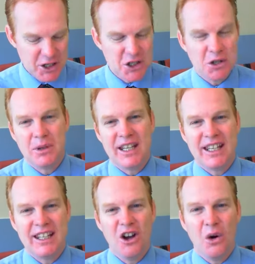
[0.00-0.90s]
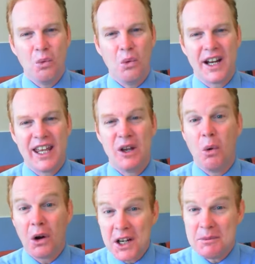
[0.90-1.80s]
to be what he
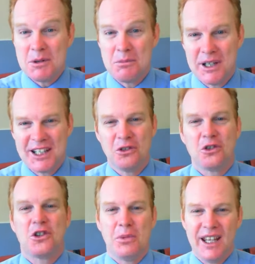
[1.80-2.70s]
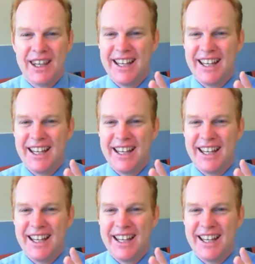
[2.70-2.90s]
wanted him to be in order to be